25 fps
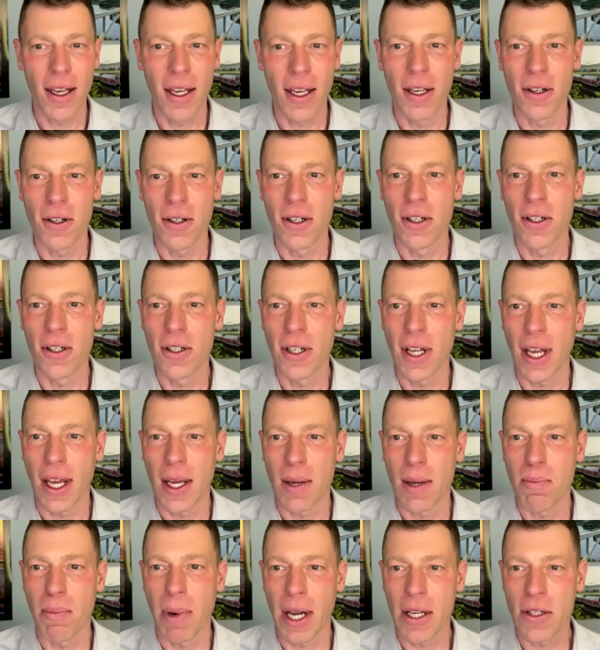He earned
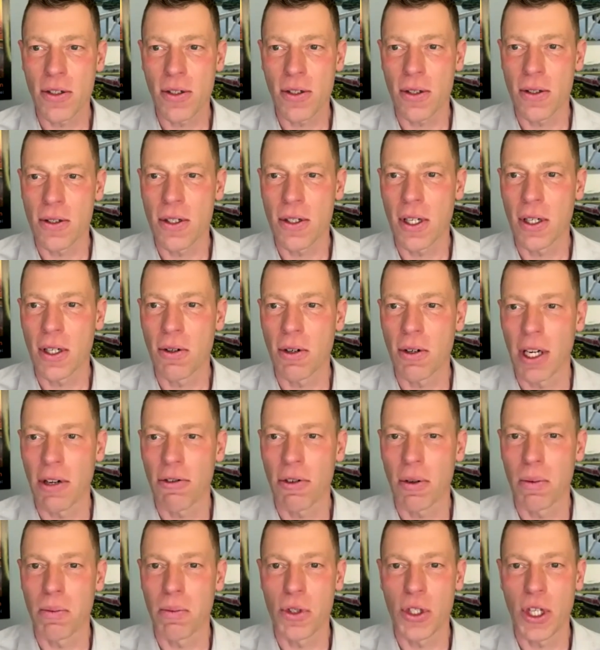a bachelor's degree
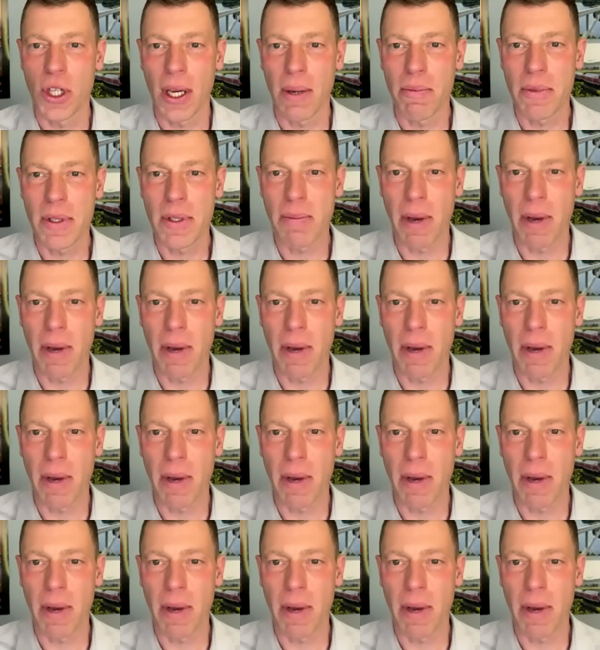from James